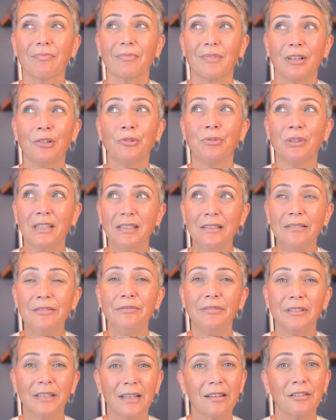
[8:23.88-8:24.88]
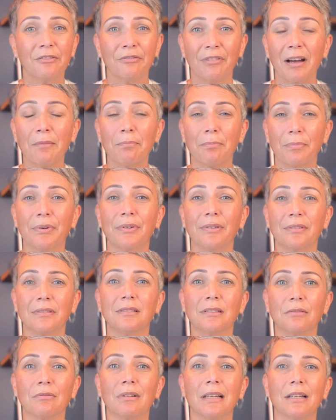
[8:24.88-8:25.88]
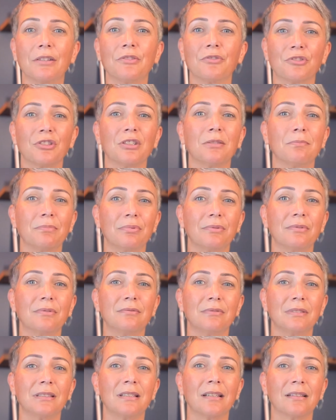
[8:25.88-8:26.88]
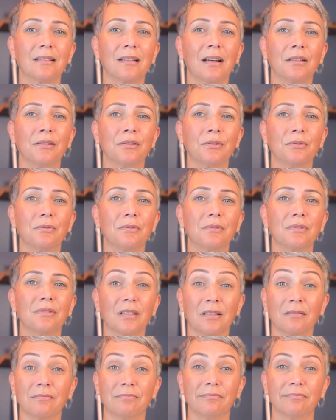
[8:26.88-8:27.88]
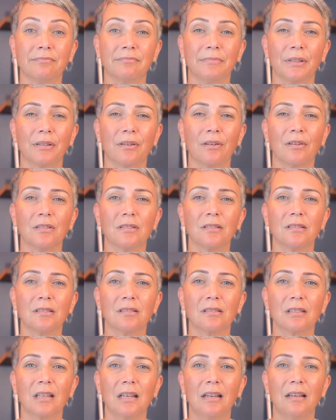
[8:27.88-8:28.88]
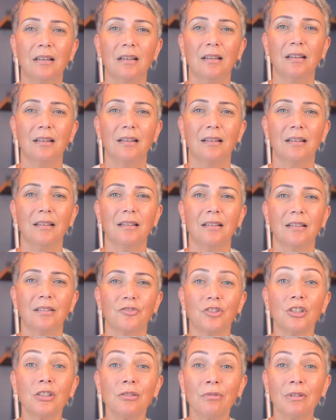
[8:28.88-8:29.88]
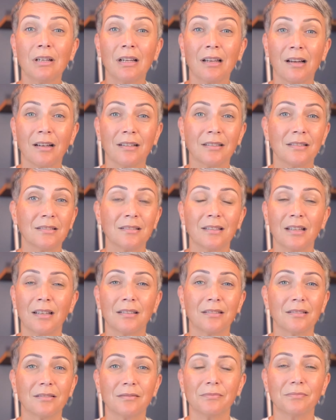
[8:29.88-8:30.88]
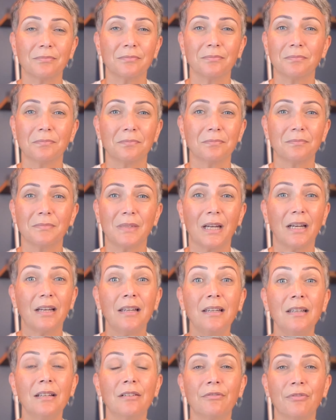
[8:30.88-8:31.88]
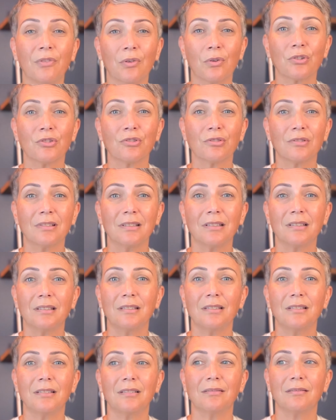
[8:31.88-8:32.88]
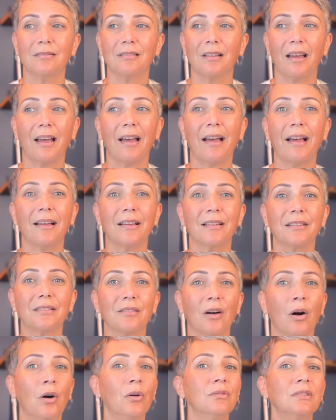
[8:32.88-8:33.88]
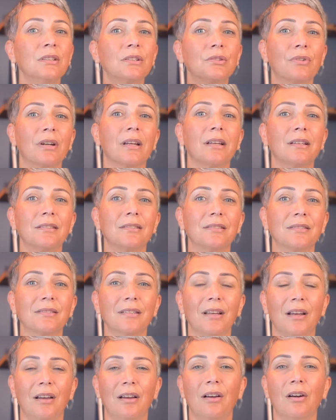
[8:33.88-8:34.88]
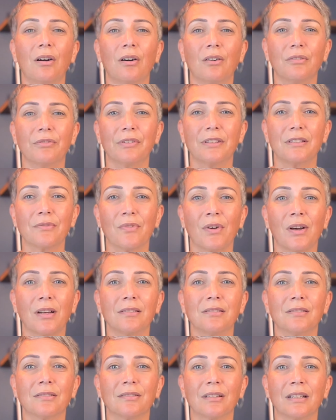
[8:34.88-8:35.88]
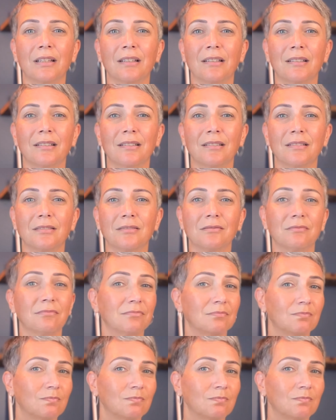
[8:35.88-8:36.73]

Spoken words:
grieve and give up on a relationship with that adult son, because she realized that he unfortunately had all the traits of his father, and